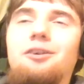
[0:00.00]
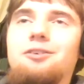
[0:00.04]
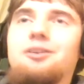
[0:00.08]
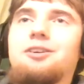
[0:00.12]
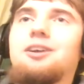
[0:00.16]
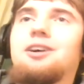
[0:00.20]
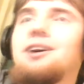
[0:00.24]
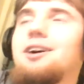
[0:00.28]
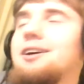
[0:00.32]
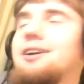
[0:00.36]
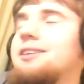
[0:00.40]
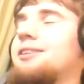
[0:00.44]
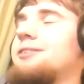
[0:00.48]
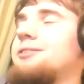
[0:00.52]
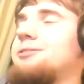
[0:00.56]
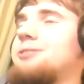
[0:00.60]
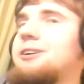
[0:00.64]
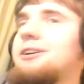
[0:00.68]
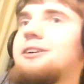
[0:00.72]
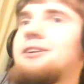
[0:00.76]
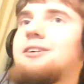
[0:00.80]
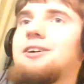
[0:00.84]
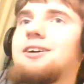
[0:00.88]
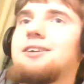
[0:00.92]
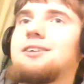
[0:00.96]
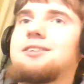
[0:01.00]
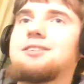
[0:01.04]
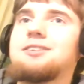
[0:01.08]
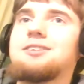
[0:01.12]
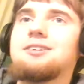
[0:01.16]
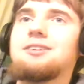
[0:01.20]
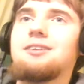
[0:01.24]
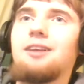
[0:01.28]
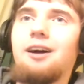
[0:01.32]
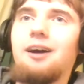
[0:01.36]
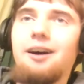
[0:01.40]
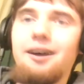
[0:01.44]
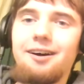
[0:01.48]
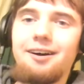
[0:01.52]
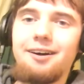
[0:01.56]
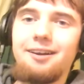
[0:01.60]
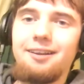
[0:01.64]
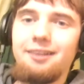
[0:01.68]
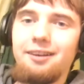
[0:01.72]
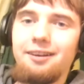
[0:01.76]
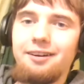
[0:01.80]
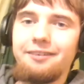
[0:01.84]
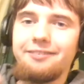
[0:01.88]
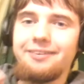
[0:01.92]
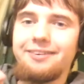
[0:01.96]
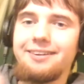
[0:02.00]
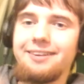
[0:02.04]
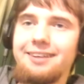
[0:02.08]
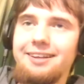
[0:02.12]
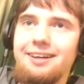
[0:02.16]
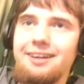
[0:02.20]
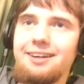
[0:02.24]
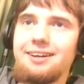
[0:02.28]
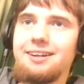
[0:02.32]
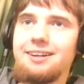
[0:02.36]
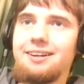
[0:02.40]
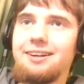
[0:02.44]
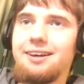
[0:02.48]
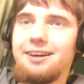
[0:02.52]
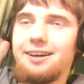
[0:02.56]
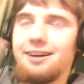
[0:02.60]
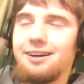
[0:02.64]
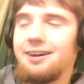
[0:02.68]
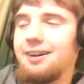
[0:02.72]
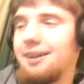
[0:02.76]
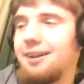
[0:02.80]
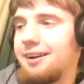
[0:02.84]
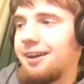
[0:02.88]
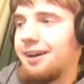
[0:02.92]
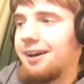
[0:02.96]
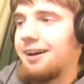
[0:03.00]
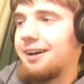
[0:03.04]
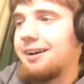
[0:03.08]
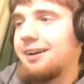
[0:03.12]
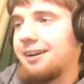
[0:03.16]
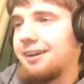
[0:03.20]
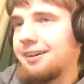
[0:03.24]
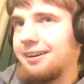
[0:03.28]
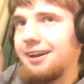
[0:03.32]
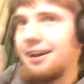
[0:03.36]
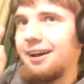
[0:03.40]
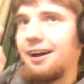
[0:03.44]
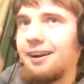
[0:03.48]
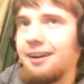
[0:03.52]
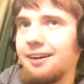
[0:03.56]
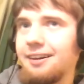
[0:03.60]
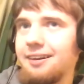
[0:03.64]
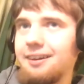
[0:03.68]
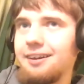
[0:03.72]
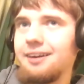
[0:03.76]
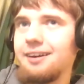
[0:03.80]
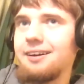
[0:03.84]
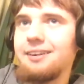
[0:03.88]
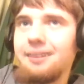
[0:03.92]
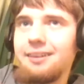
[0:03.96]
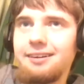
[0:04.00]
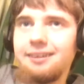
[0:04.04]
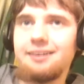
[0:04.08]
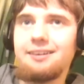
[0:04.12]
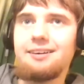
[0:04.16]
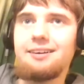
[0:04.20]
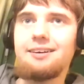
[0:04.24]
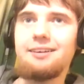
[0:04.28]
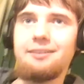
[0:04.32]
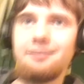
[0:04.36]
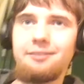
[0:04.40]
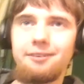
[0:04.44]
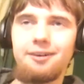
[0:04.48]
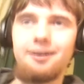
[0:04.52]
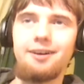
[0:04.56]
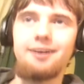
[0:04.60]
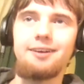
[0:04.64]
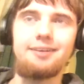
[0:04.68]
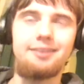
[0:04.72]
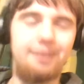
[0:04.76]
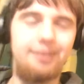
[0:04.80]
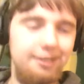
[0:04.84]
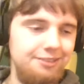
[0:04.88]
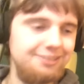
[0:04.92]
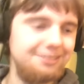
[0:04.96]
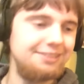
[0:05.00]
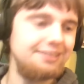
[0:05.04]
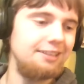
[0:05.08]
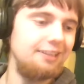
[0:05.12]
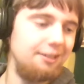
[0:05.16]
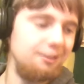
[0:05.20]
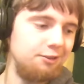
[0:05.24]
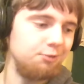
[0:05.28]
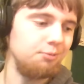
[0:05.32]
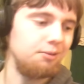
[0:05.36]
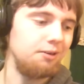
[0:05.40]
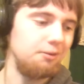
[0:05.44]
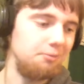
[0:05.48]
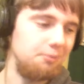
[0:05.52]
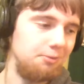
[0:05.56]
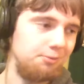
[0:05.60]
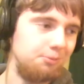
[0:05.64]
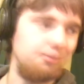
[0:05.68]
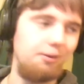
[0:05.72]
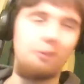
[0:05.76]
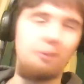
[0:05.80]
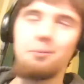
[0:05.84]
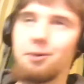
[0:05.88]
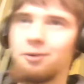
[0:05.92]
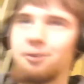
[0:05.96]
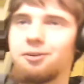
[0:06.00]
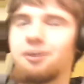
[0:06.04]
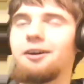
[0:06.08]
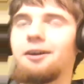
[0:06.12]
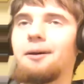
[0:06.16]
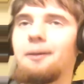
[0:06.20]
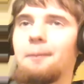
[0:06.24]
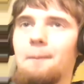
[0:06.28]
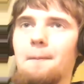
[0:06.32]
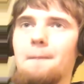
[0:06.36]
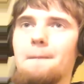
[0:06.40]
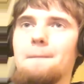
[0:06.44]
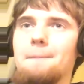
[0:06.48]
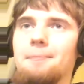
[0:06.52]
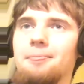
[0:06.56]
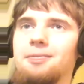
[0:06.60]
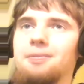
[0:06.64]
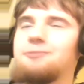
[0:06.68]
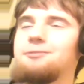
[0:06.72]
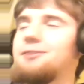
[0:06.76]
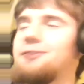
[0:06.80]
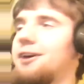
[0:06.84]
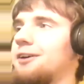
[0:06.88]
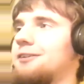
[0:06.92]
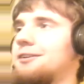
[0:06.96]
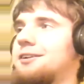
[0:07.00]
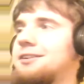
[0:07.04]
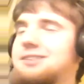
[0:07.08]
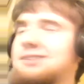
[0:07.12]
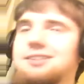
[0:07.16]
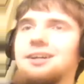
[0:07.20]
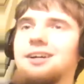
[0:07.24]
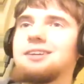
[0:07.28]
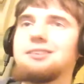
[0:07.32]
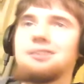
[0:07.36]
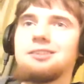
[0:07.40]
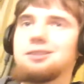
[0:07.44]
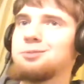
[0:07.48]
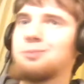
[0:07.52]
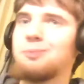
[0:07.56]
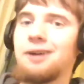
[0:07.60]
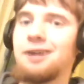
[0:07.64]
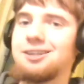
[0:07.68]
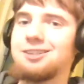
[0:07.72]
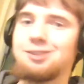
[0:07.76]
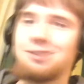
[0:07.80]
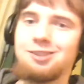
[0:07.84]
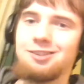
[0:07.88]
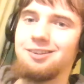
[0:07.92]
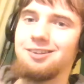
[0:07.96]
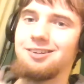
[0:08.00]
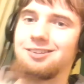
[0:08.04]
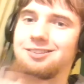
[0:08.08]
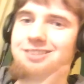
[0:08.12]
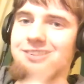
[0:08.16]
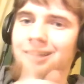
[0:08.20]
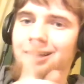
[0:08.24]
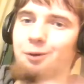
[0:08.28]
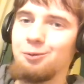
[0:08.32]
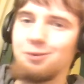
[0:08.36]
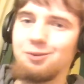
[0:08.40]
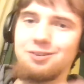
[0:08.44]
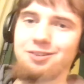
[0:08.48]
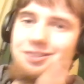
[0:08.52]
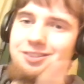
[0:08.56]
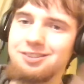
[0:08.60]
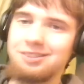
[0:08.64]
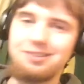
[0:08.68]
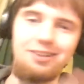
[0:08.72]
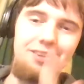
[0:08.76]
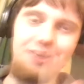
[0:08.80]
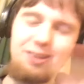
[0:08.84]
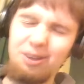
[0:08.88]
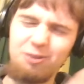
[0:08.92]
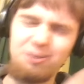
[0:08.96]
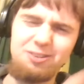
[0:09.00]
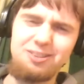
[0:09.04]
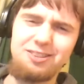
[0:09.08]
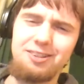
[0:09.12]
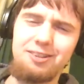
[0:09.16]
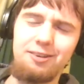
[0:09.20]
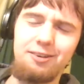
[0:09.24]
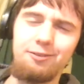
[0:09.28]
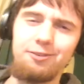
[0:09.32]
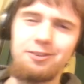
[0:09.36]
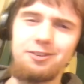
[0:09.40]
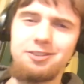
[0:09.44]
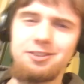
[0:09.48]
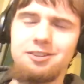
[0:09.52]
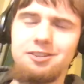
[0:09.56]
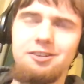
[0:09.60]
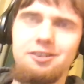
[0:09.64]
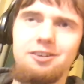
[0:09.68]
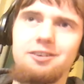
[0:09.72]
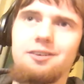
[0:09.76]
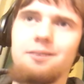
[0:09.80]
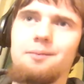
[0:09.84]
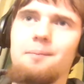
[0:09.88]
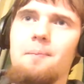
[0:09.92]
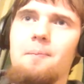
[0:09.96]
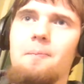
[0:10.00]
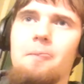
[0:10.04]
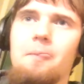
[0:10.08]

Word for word: Okay, the ferrets. I love na na na na na na na na na. Right, that's that's what it was from. Okay. The ferrets, not the spatulas. That was that was a different song.